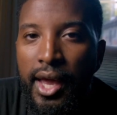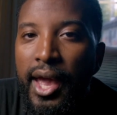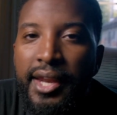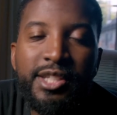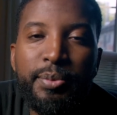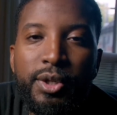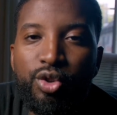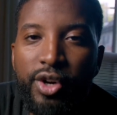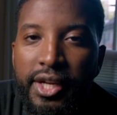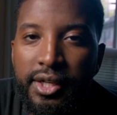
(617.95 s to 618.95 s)
And it's been
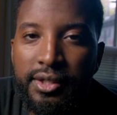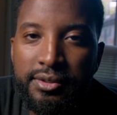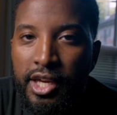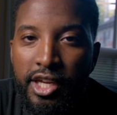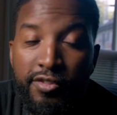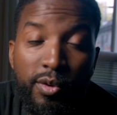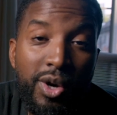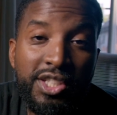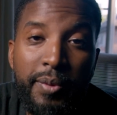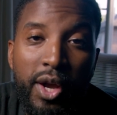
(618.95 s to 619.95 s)
great. Even
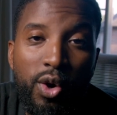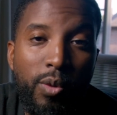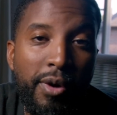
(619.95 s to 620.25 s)
while I'm at home,